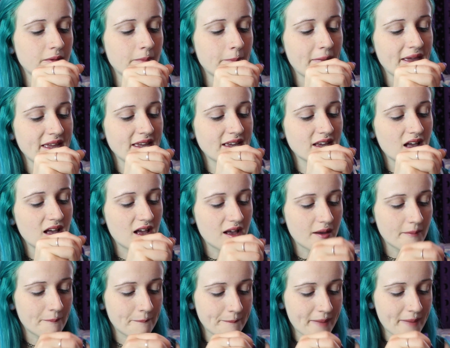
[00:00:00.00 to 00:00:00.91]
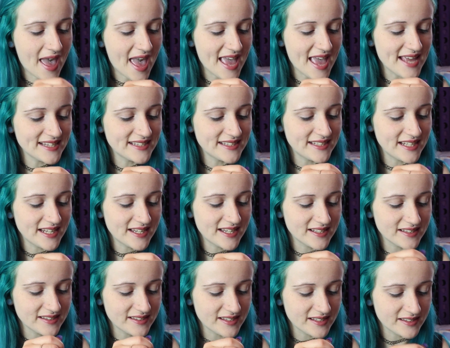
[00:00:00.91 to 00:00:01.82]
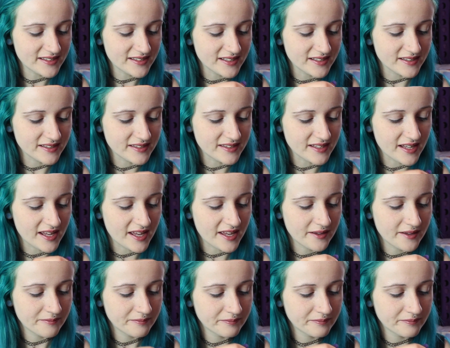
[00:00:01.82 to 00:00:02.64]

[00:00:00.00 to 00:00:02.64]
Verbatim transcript: make a pasty consistency.